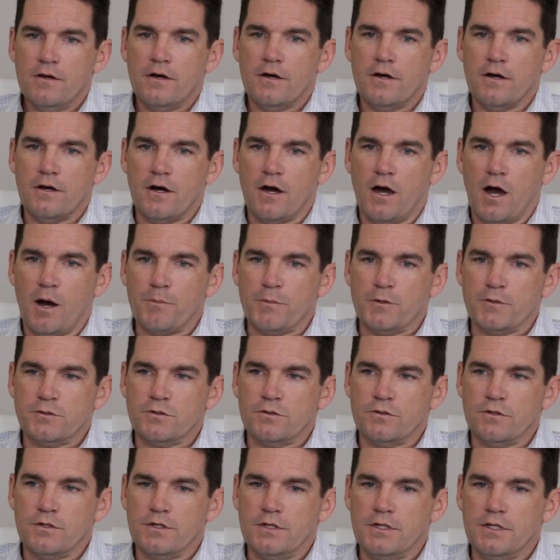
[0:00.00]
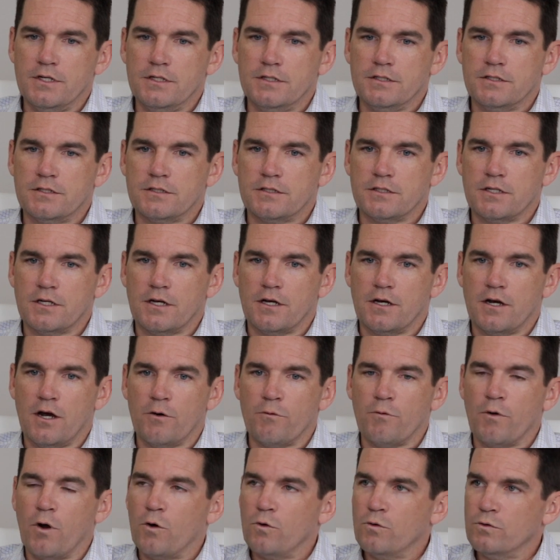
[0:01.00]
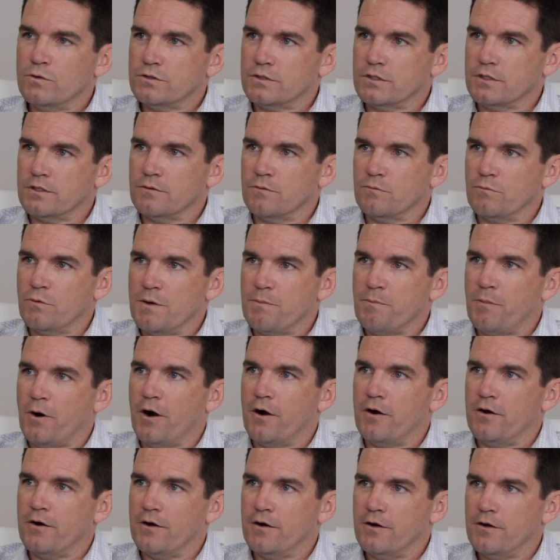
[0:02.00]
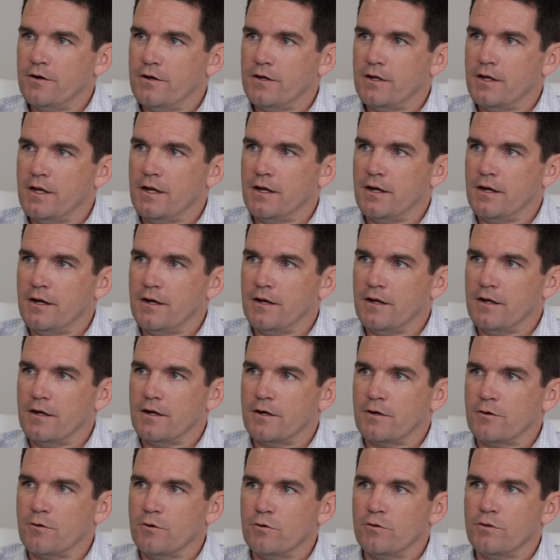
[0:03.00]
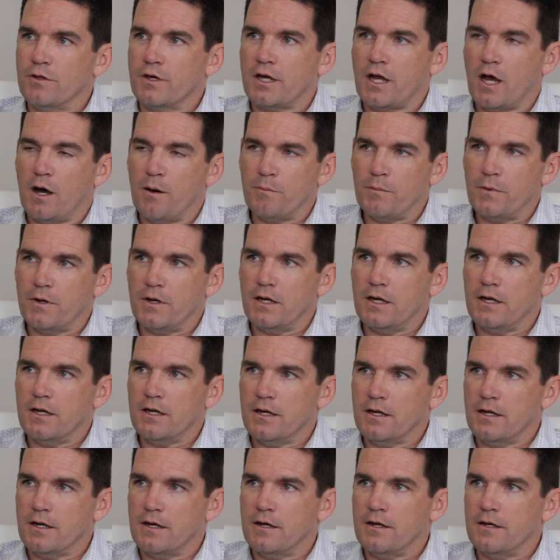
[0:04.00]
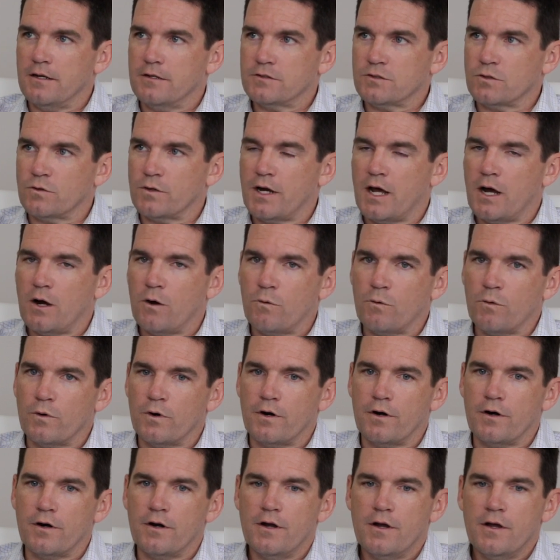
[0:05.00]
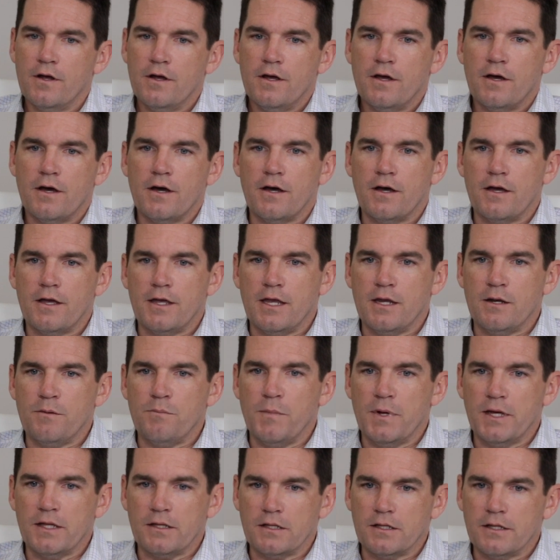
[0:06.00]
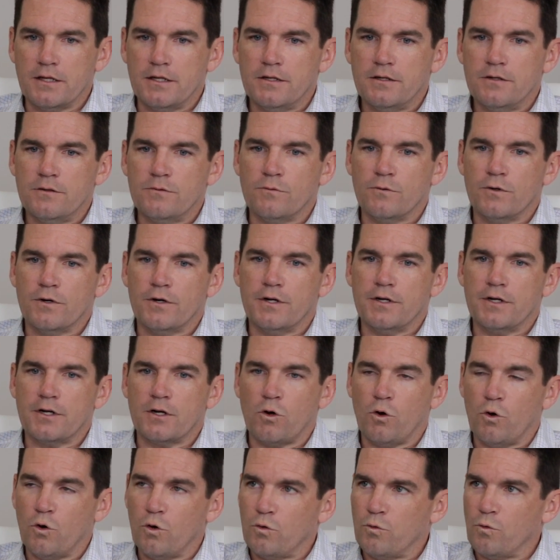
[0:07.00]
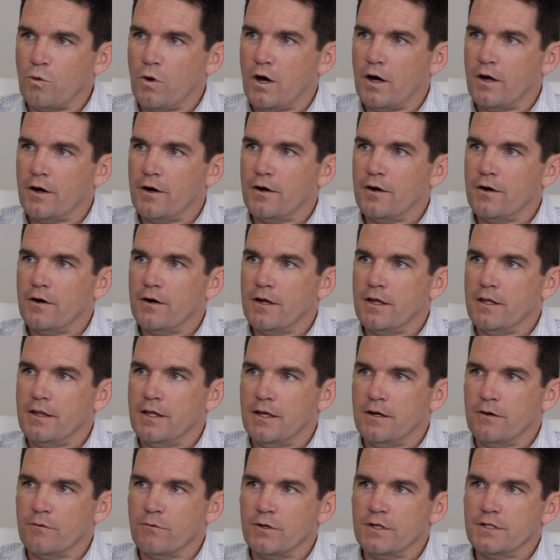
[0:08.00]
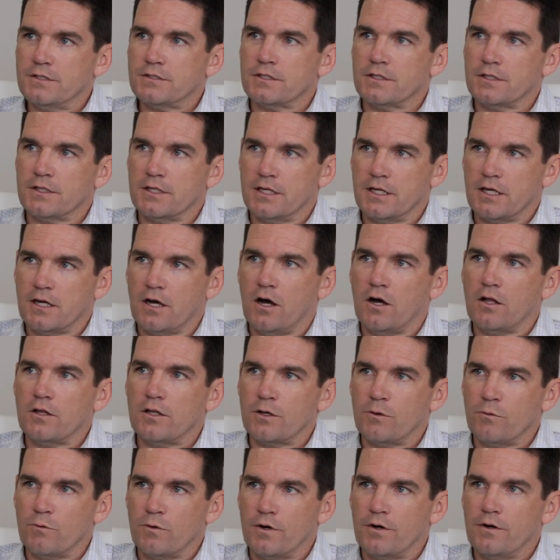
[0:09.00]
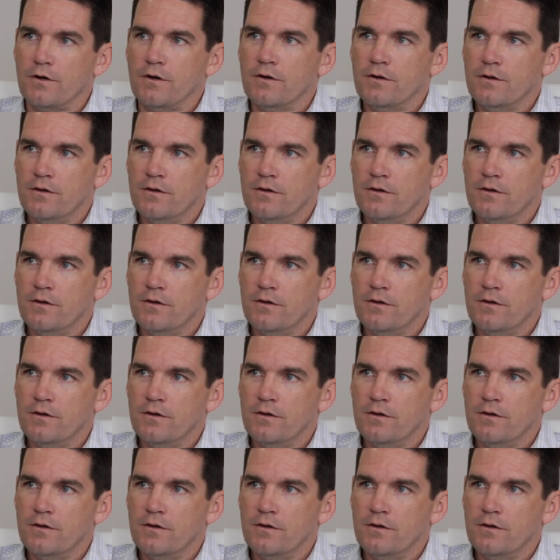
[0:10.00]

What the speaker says: opportunities arose, and we partnered and grew the company. And so now we're in Midland, we're in Coldwater, and then recently Collingwood.